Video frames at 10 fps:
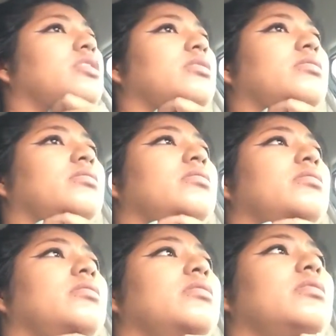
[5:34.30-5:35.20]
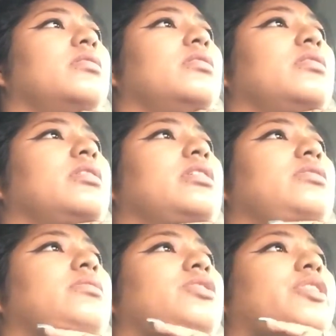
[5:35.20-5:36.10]
too,
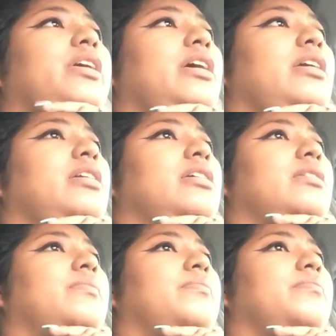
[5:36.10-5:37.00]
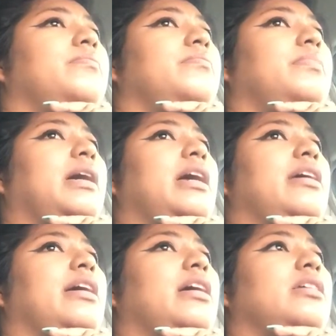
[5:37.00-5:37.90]
because we're trying to buy
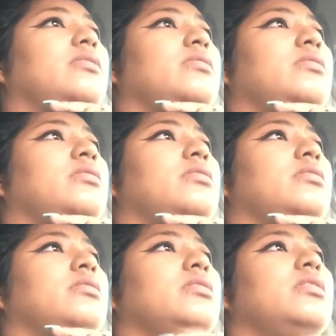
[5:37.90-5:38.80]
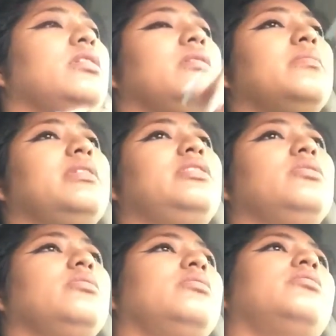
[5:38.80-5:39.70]
a house, but it's
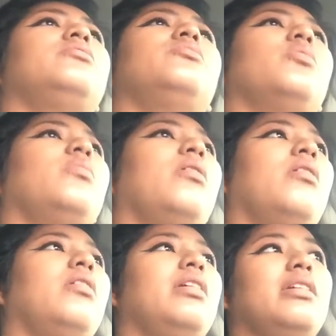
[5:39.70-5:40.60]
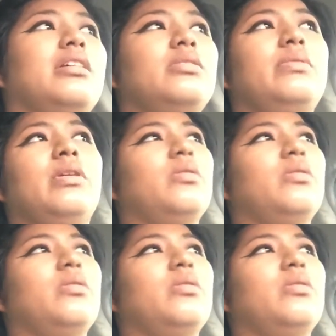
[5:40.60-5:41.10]
just so hard because we